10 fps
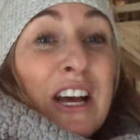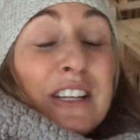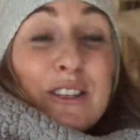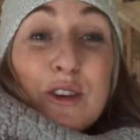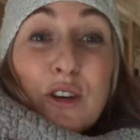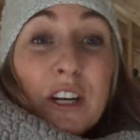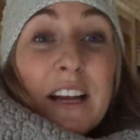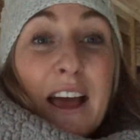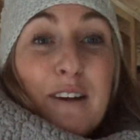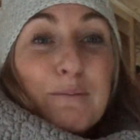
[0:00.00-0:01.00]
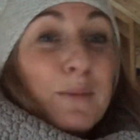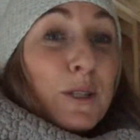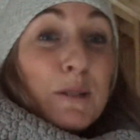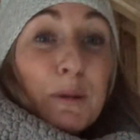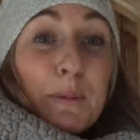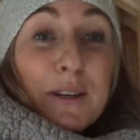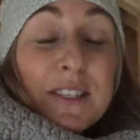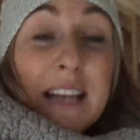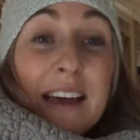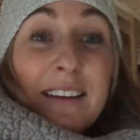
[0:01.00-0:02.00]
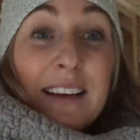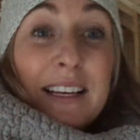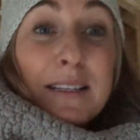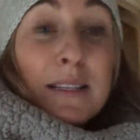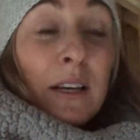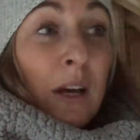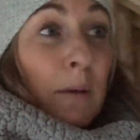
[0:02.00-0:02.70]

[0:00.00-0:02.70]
So you're gonna have multiple personalities,